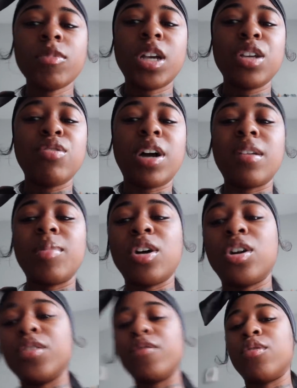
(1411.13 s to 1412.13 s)
and you got to be
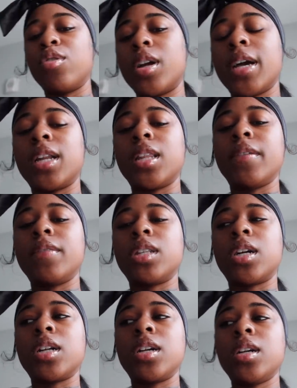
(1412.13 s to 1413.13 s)
on the floor at
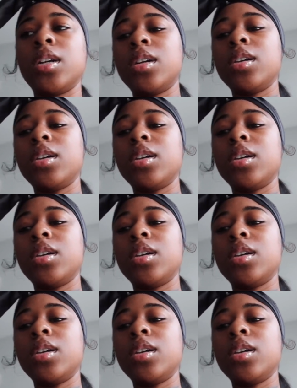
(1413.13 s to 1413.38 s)
11:30.